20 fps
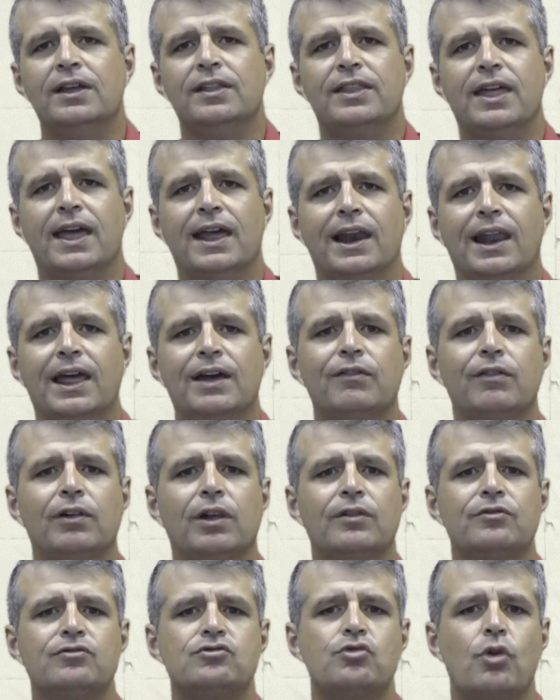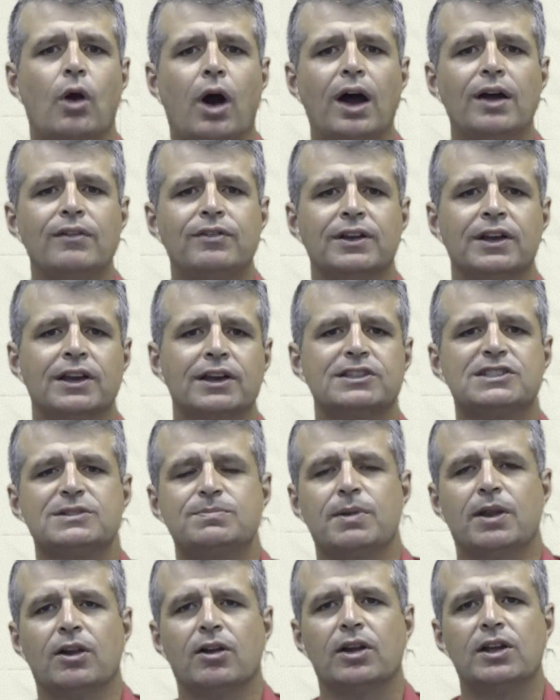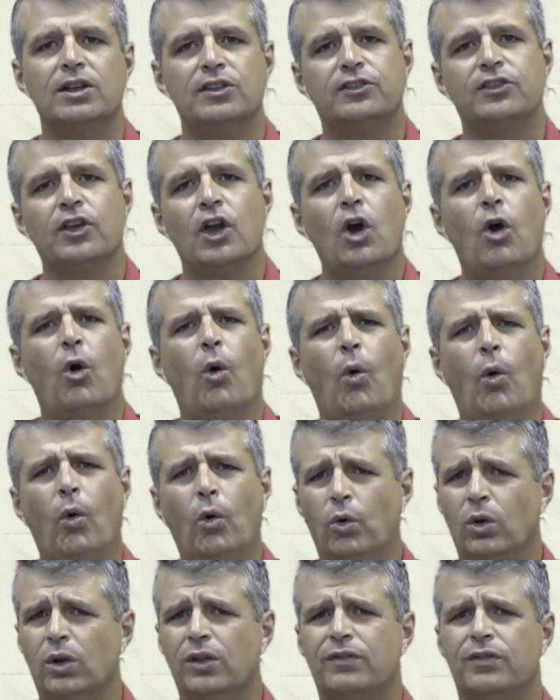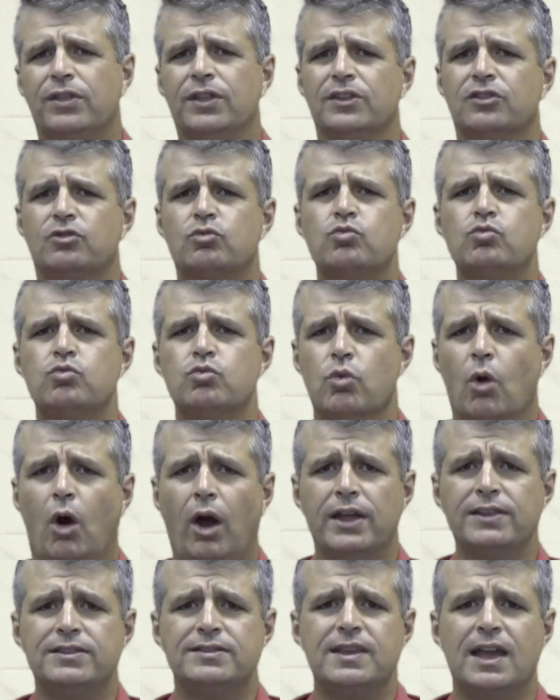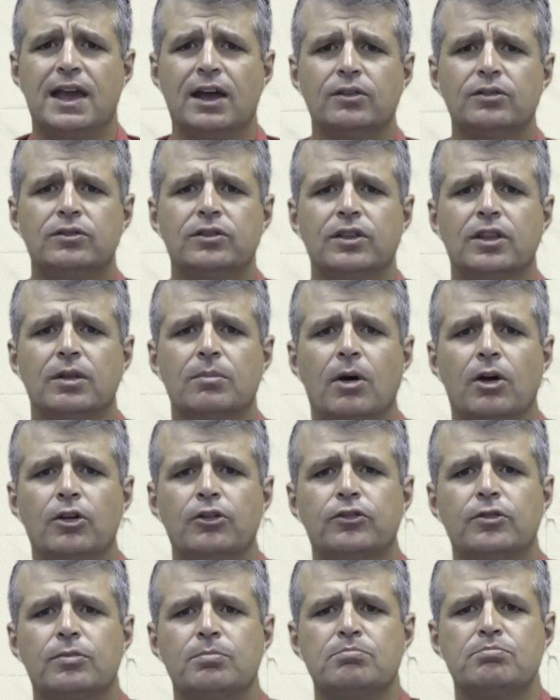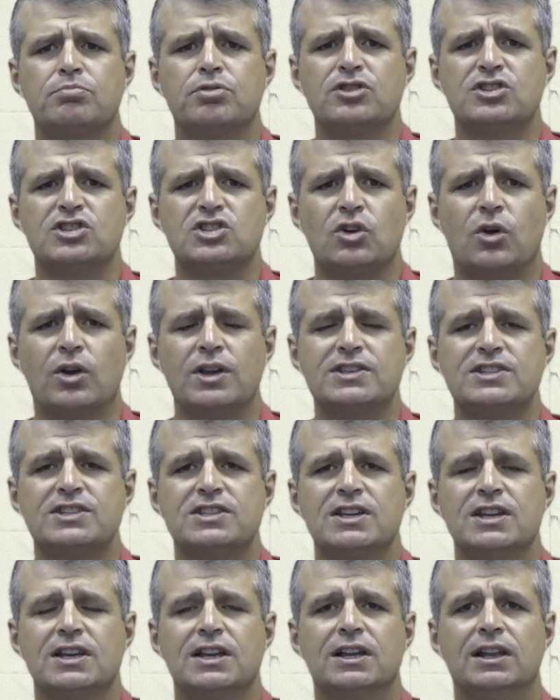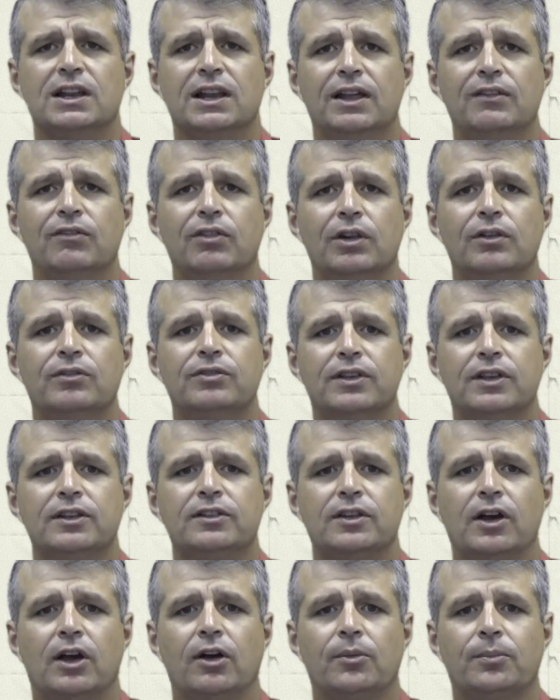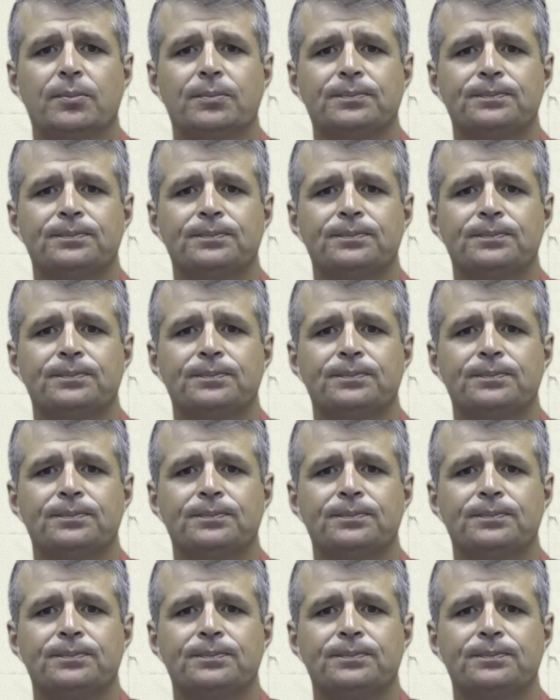their level of driving experience, all of this right down to the most precise level of detail.